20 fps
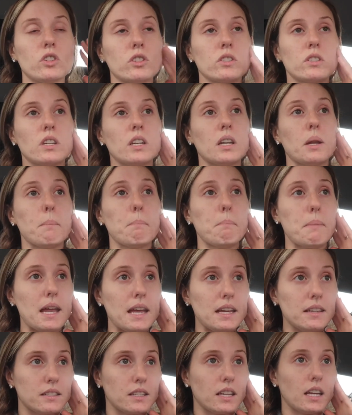just an
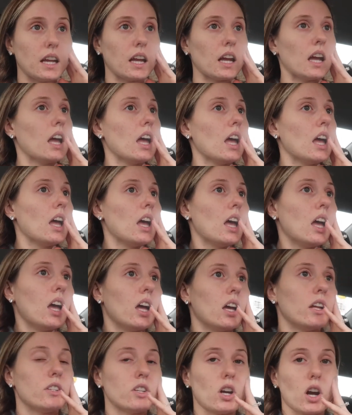
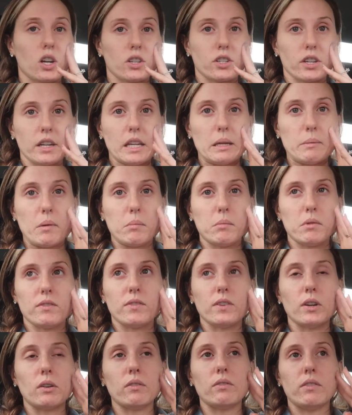amazing doctor. He made me
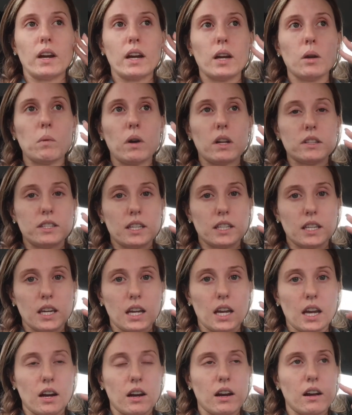feel very well
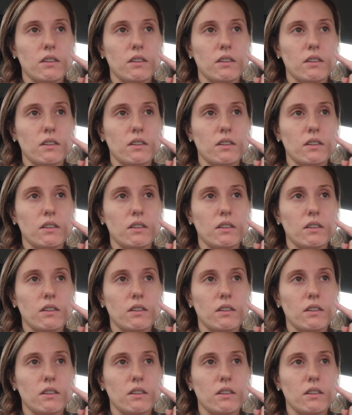taken care